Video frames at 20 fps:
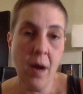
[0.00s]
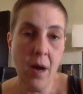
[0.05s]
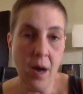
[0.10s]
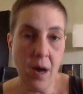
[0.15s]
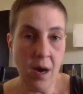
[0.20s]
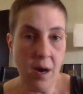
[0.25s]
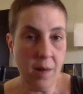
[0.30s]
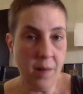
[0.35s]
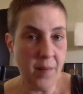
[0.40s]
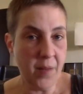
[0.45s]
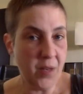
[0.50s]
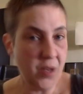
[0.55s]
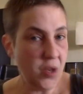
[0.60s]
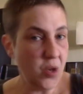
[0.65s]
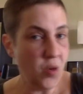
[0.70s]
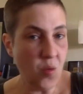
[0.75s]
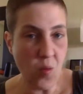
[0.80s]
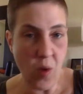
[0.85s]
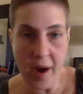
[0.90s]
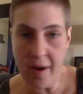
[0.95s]
The
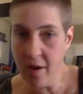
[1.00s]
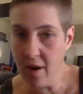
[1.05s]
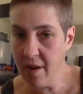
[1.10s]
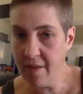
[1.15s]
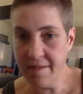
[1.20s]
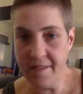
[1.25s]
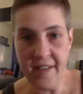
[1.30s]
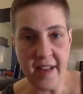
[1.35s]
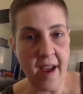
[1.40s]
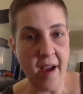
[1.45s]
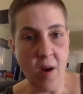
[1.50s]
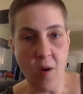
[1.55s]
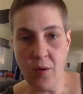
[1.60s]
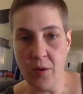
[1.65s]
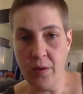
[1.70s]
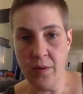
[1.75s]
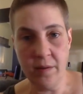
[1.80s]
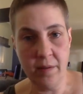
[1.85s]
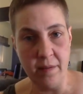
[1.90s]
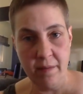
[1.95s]
two went off
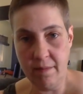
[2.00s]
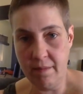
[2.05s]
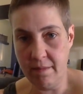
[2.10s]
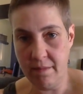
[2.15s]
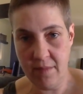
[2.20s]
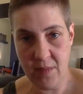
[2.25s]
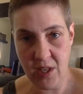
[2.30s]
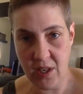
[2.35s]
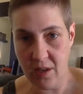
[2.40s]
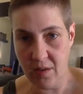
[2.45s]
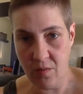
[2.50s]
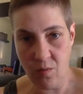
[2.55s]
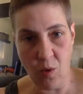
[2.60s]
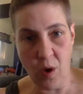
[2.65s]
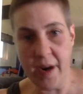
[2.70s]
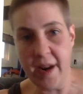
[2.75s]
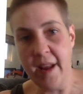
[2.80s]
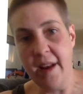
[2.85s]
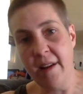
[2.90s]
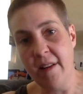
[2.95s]
down to
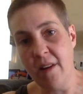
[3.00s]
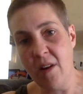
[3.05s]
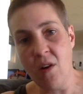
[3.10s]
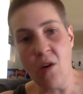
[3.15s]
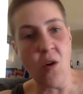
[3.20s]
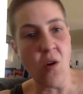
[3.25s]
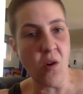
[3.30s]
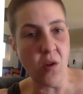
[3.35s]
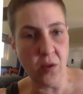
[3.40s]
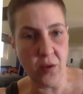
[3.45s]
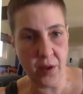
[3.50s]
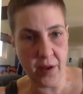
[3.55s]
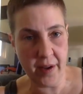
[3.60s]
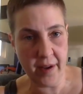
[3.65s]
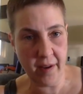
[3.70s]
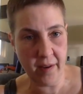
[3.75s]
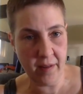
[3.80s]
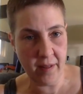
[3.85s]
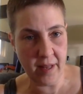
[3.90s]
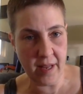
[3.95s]
one end of the hall,
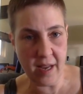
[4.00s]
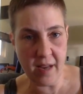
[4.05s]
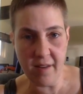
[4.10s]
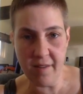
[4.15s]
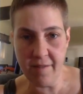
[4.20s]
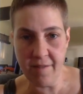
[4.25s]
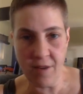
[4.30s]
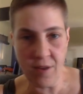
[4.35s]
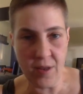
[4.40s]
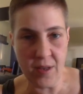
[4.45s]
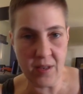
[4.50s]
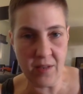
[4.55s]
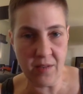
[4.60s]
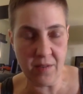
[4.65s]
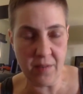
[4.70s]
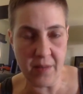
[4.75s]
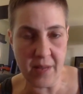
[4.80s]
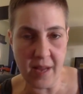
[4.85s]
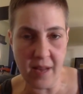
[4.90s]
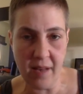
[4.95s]
the end furthest
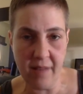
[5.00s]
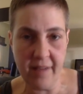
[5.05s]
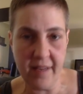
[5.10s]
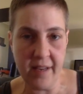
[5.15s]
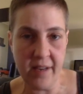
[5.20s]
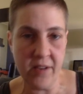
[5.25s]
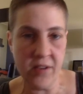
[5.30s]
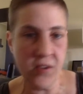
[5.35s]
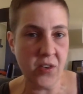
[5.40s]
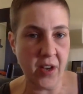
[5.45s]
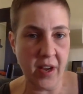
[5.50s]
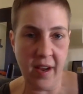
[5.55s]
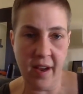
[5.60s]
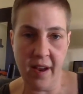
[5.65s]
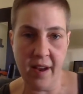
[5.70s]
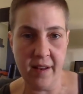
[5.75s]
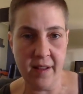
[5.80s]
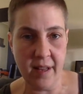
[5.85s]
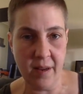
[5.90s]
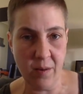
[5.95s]
from the elevators,
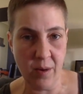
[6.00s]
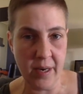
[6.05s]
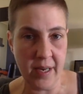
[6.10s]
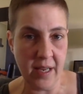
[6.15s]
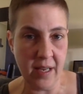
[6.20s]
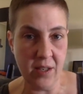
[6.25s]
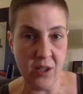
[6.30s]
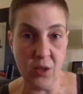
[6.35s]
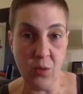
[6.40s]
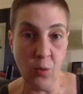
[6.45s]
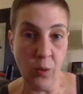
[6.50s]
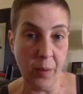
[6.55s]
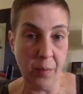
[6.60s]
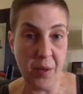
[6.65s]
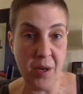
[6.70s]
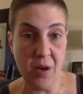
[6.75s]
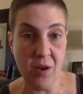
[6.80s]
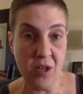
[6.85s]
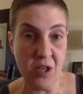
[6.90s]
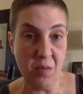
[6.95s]
and they were engaged in what
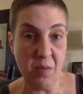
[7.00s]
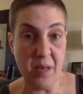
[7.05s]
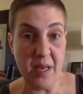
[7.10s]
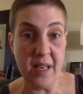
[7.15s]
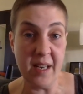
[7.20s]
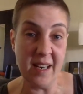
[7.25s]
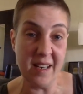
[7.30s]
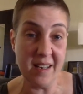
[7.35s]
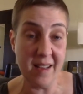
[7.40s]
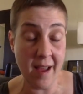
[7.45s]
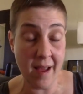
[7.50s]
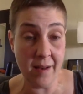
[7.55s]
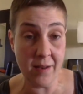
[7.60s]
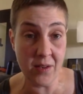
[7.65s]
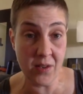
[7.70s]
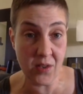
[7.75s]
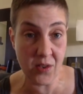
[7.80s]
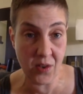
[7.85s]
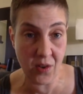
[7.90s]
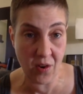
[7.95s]
appeared to be an intense